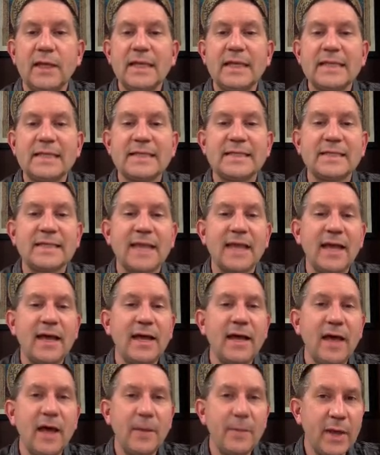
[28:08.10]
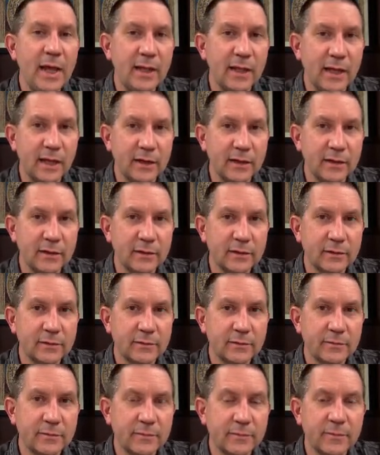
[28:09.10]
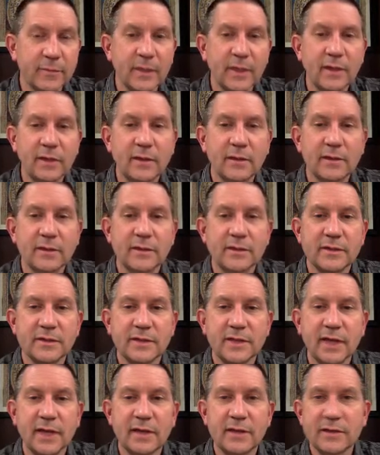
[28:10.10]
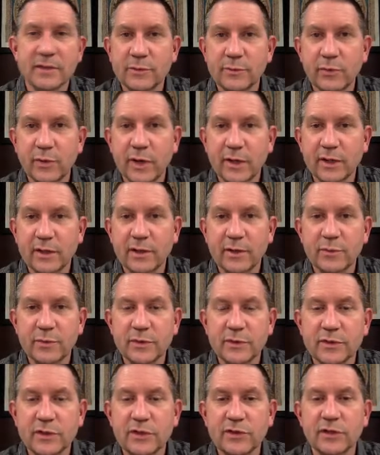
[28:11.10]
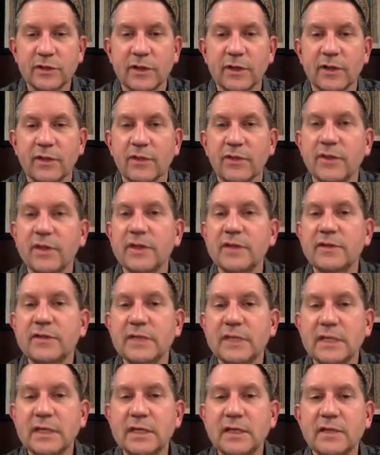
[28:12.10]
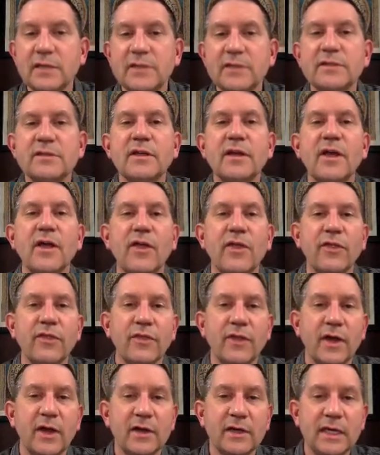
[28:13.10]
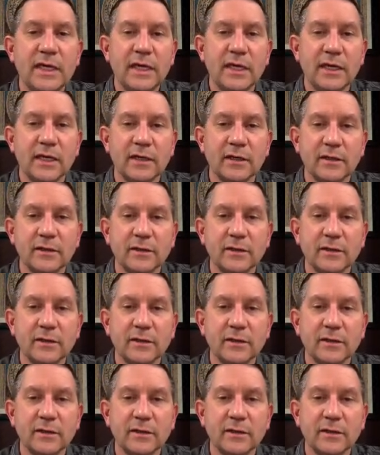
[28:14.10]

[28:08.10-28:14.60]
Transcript: Zeh hamelech. Zeh is in predicate position. This is the king.